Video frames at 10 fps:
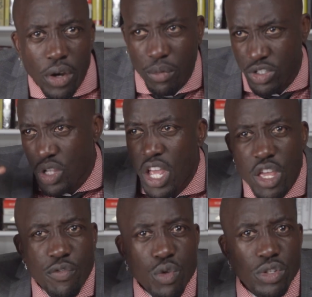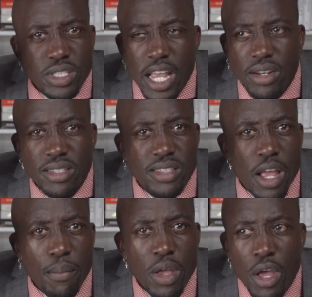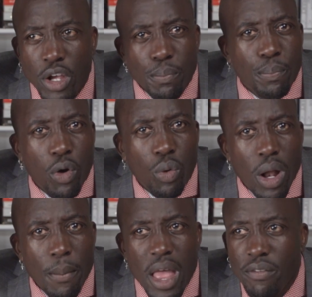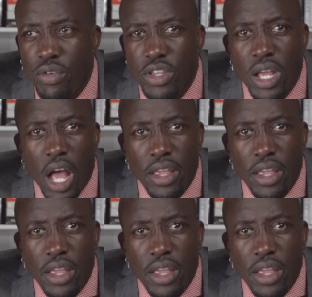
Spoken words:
Because if you stay in the same program every year,